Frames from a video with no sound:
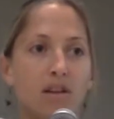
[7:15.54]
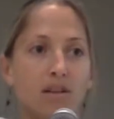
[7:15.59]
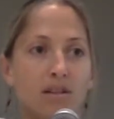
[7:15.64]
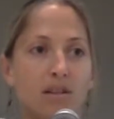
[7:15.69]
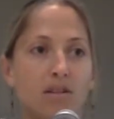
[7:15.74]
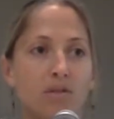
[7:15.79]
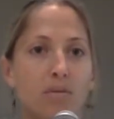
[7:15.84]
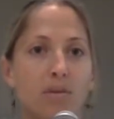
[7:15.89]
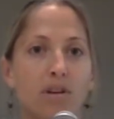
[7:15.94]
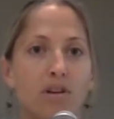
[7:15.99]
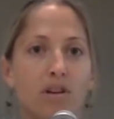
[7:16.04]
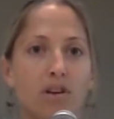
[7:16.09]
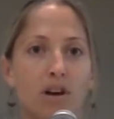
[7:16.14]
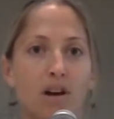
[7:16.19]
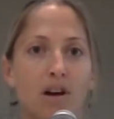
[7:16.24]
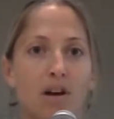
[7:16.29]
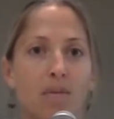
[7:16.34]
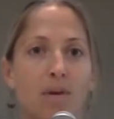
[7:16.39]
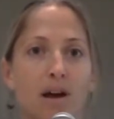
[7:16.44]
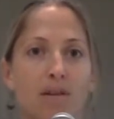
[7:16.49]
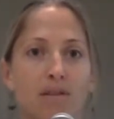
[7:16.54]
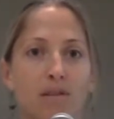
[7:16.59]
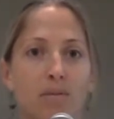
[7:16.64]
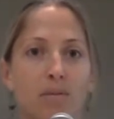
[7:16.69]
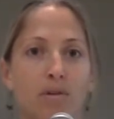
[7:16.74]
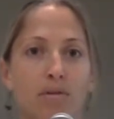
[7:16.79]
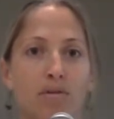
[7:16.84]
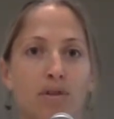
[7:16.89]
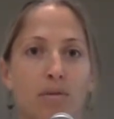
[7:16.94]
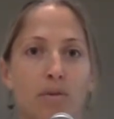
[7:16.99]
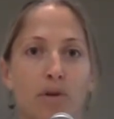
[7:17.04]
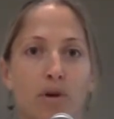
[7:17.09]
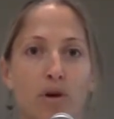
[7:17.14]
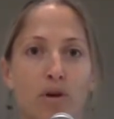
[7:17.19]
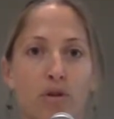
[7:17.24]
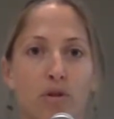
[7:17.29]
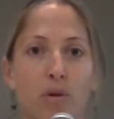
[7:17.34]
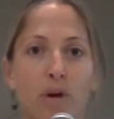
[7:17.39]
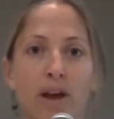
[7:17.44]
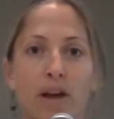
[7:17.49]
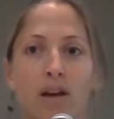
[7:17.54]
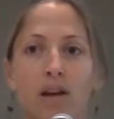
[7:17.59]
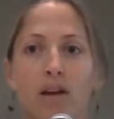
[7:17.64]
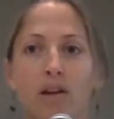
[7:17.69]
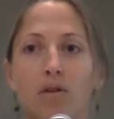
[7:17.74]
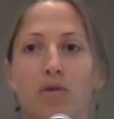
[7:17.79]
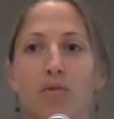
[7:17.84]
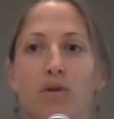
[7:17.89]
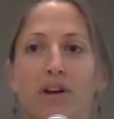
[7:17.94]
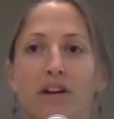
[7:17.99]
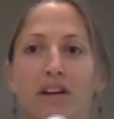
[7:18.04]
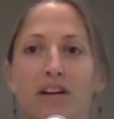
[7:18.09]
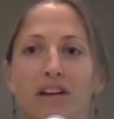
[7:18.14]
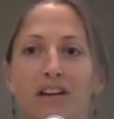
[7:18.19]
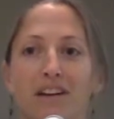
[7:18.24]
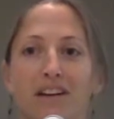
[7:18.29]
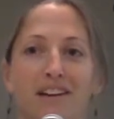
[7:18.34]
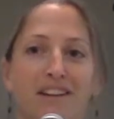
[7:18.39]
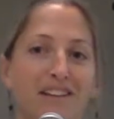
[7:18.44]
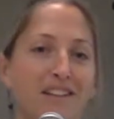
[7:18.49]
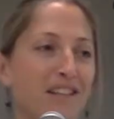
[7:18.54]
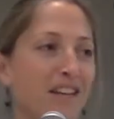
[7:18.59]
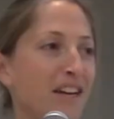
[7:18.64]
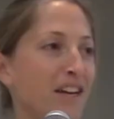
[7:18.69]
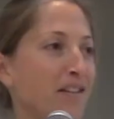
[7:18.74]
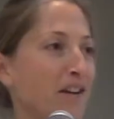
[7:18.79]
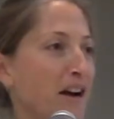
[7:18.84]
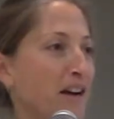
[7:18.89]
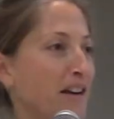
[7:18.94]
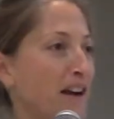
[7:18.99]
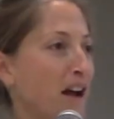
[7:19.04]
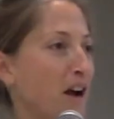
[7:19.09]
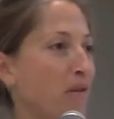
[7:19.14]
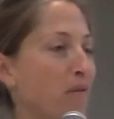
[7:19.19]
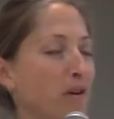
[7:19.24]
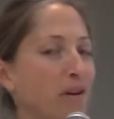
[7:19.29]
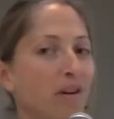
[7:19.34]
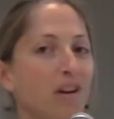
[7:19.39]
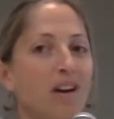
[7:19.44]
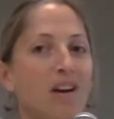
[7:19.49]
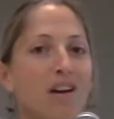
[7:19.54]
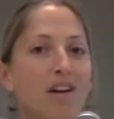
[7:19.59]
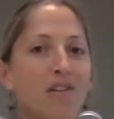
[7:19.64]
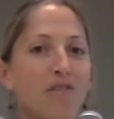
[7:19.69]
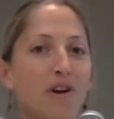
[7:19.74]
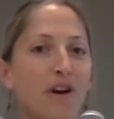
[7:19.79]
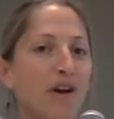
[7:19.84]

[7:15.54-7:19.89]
since we um, have someone from an earthquake-ridden city right now. We're